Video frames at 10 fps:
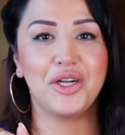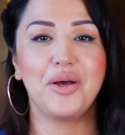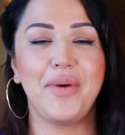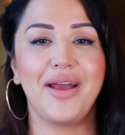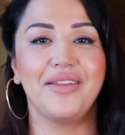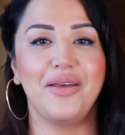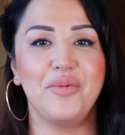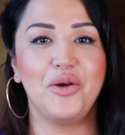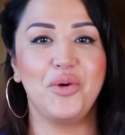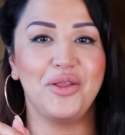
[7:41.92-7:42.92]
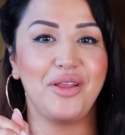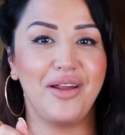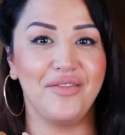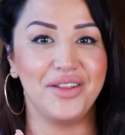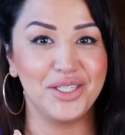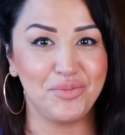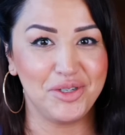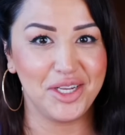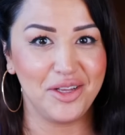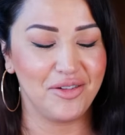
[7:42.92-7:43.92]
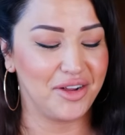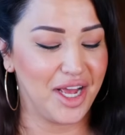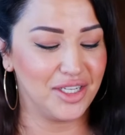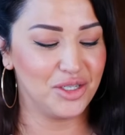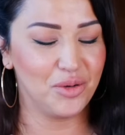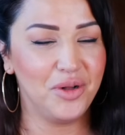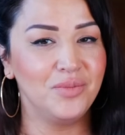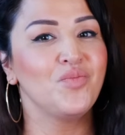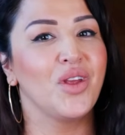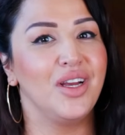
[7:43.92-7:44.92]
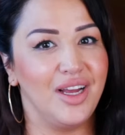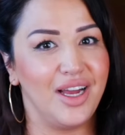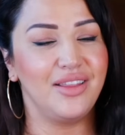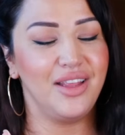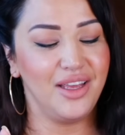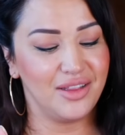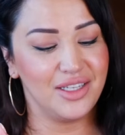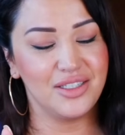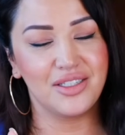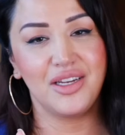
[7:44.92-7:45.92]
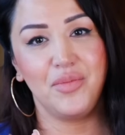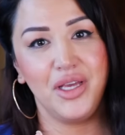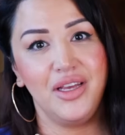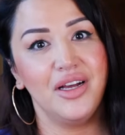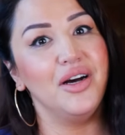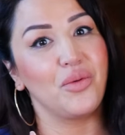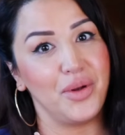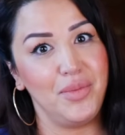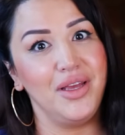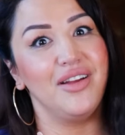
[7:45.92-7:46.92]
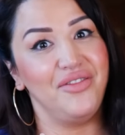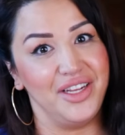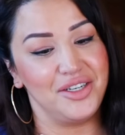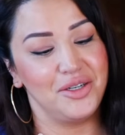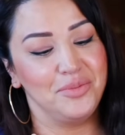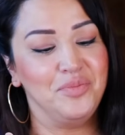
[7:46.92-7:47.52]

you come back and let me know what you thought of this particular casserole. I think this is gonna be a repeat offender.